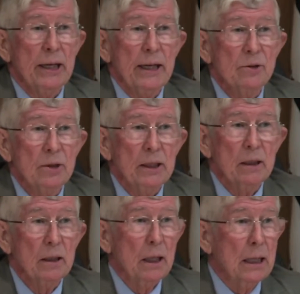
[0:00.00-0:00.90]
against it.
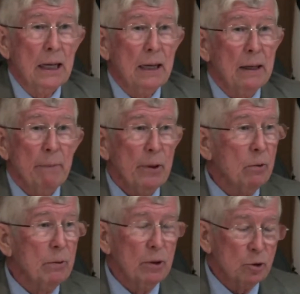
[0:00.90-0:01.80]

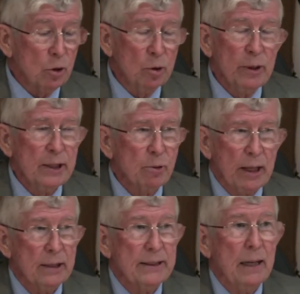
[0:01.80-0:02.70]
The school
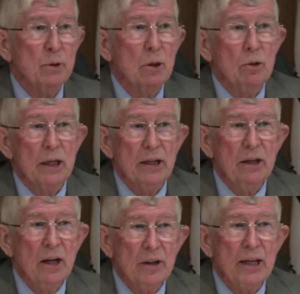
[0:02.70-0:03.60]
district has absolutely
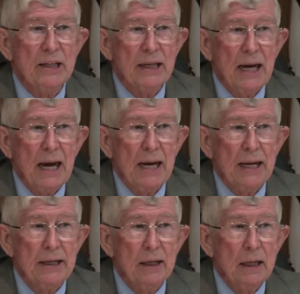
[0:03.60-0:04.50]
nothing to
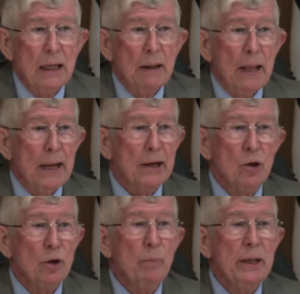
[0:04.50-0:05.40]
hide. It
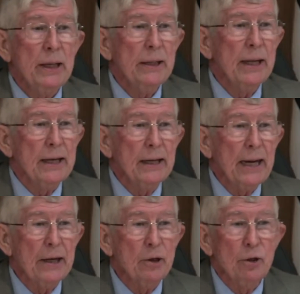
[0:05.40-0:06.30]
could be that it
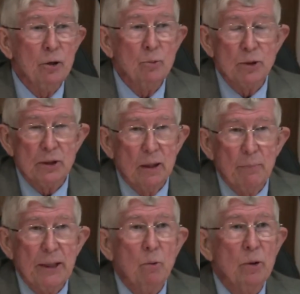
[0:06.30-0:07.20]
had to do
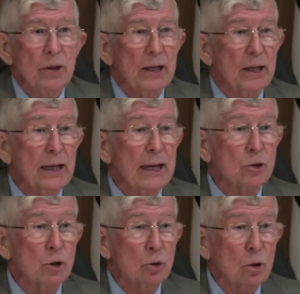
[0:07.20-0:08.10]
something with the
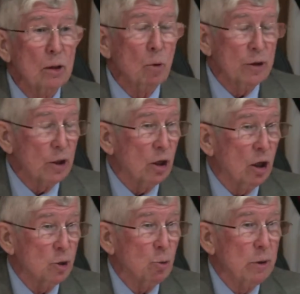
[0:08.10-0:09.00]
external, what the
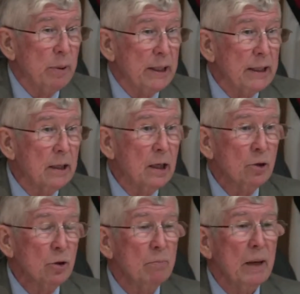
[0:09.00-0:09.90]
cost would be
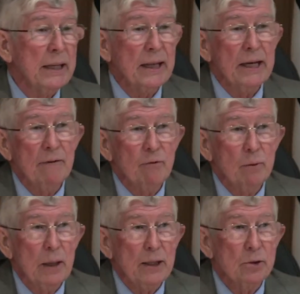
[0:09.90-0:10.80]
to make that
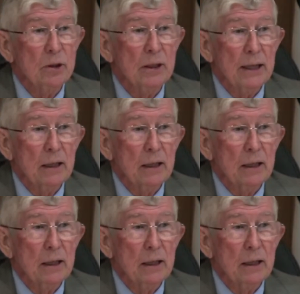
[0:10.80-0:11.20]
information